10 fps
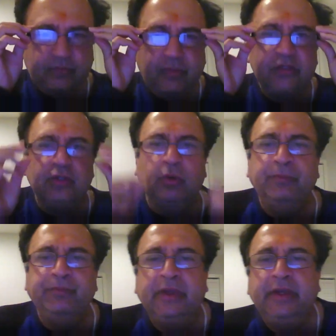
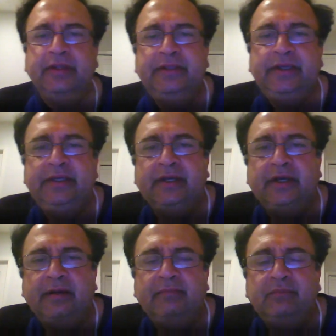So the
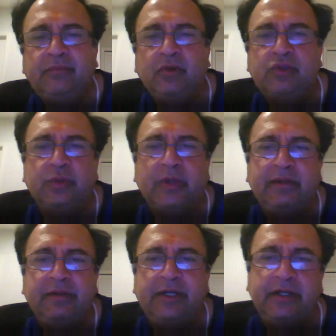mutual
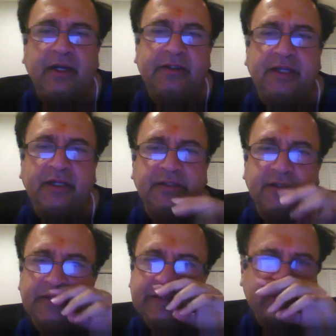
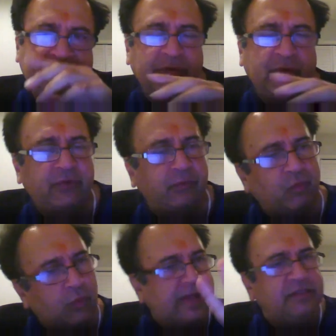inductances from
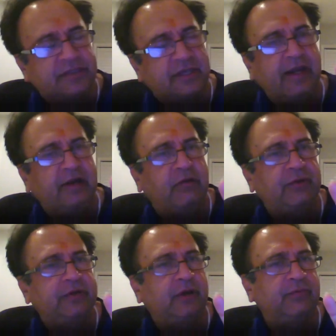one side of
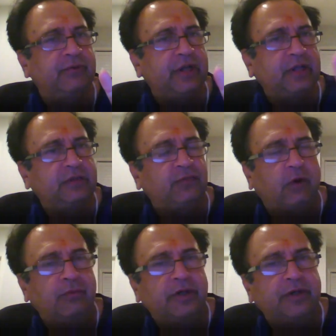a
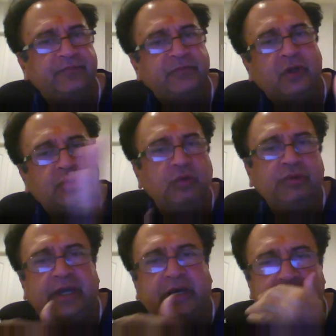transformer to
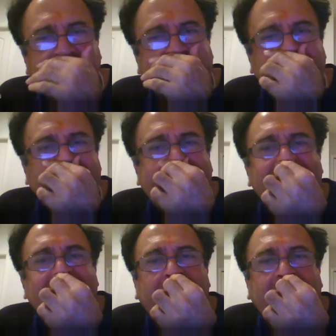the other side,
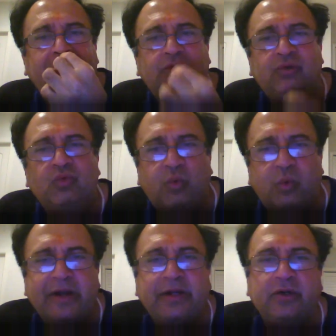
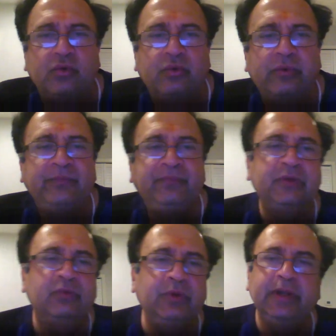M12
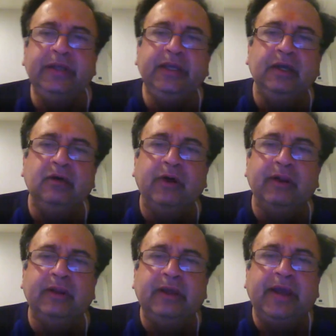will
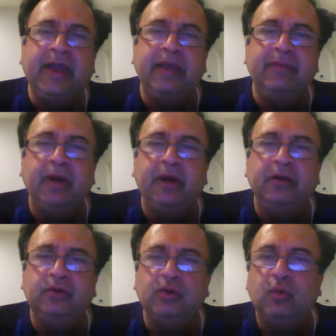equal
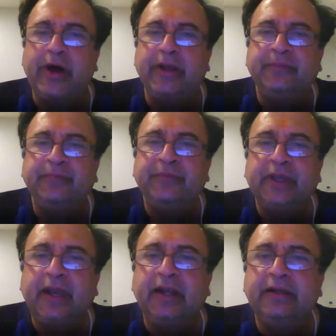M21,
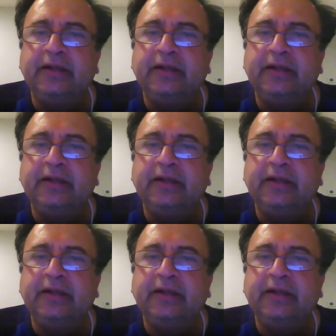and